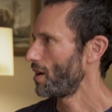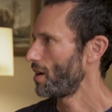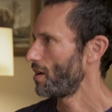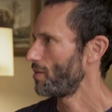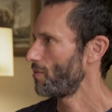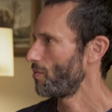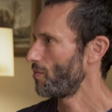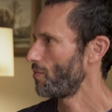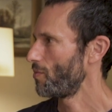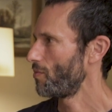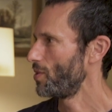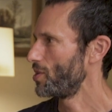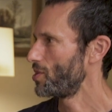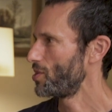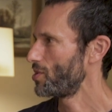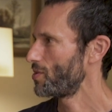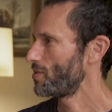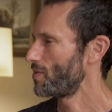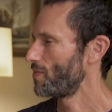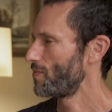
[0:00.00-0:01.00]
uh,
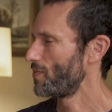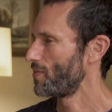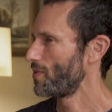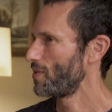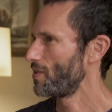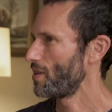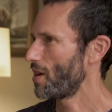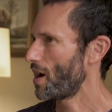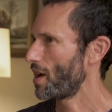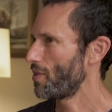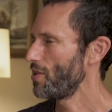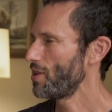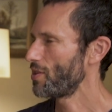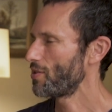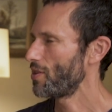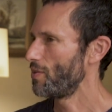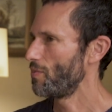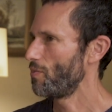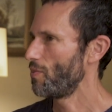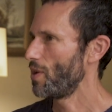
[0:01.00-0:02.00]
which I
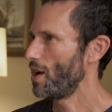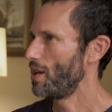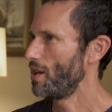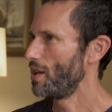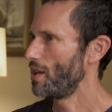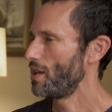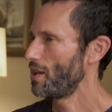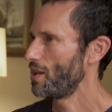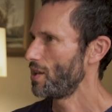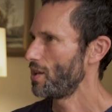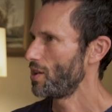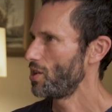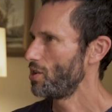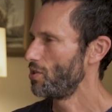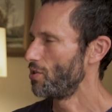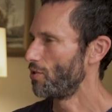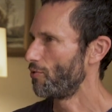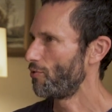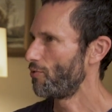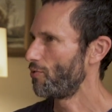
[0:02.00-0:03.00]
think that when
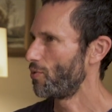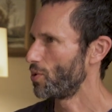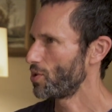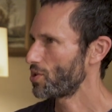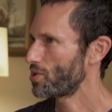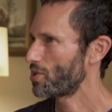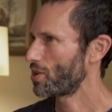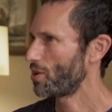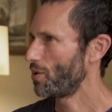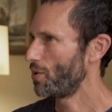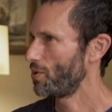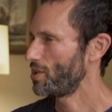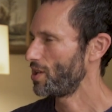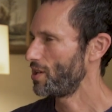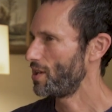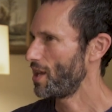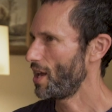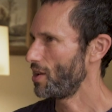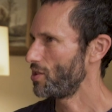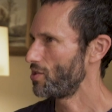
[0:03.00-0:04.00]
you're forced to go
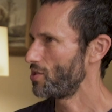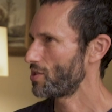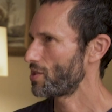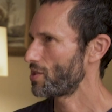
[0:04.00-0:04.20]
into debt